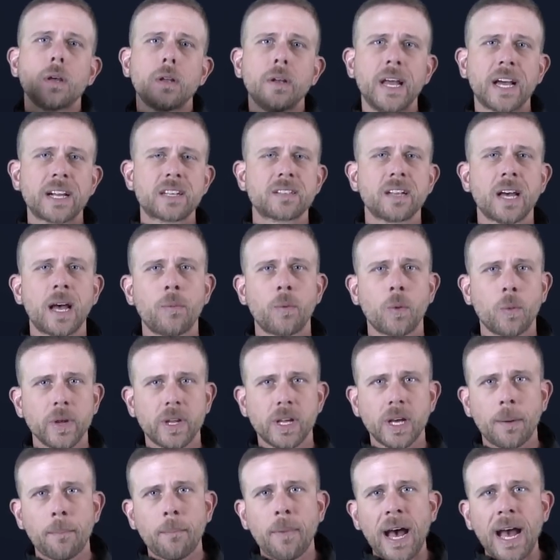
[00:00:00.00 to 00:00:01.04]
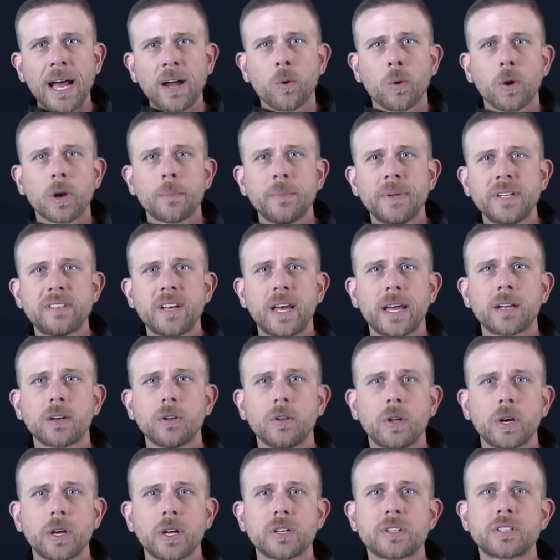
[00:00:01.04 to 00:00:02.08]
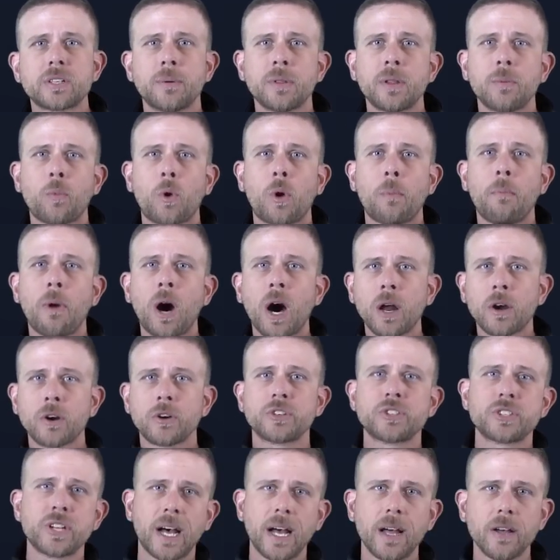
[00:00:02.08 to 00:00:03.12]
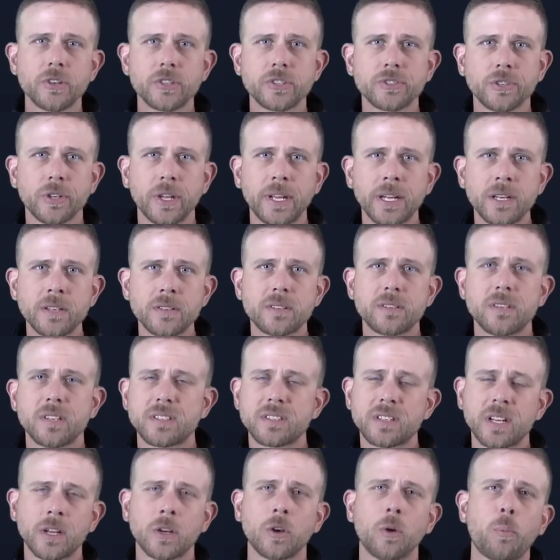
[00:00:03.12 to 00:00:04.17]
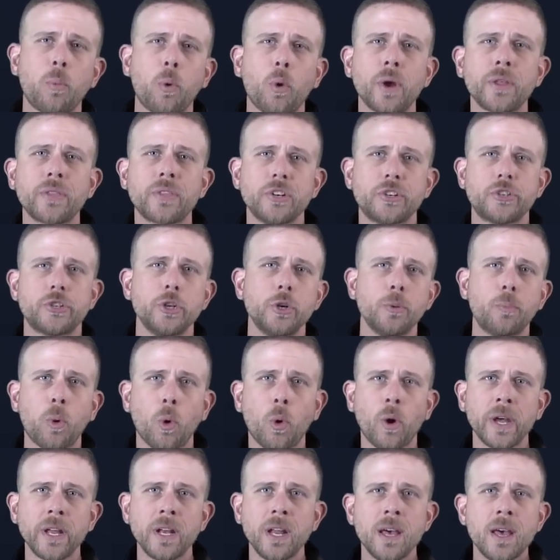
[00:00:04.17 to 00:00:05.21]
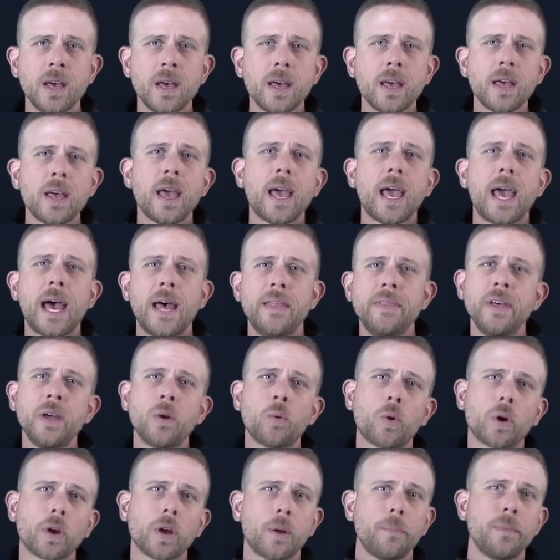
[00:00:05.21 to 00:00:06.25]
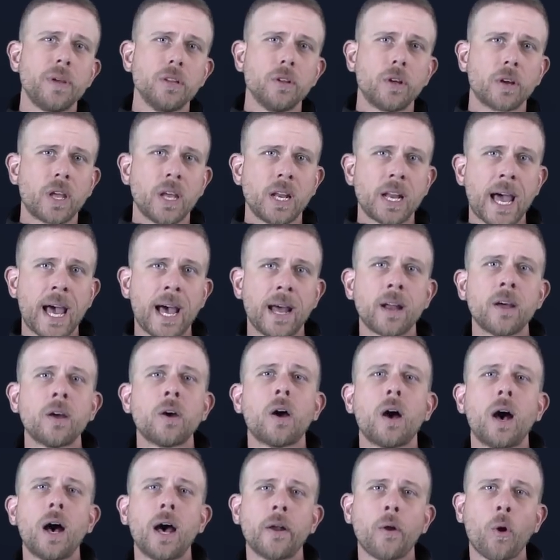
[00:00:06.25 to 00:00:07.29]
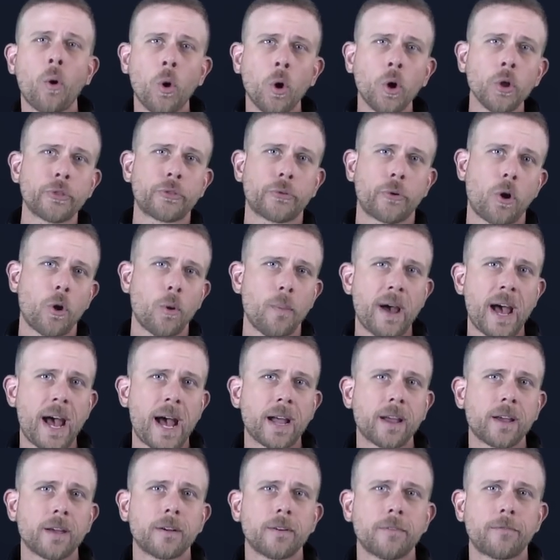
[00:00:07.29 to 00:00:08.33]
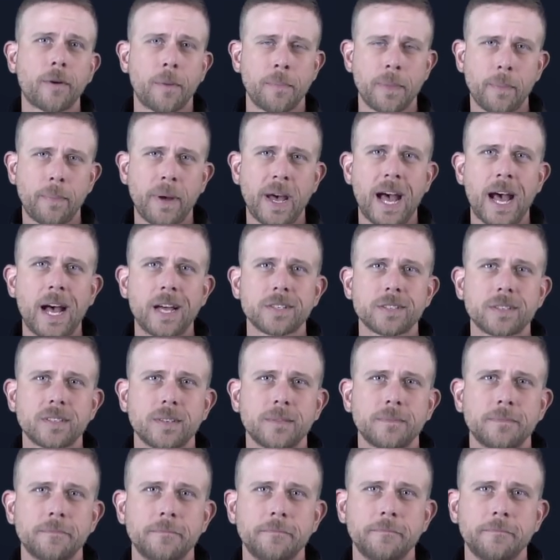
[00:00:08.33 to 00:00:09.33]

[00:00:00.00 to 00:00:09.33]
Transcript: Next time when we come back, we're going to be taking a look at some of the more modern style slings, the single point, the 2-point, and then we're going to be looking at an old throwback from the past.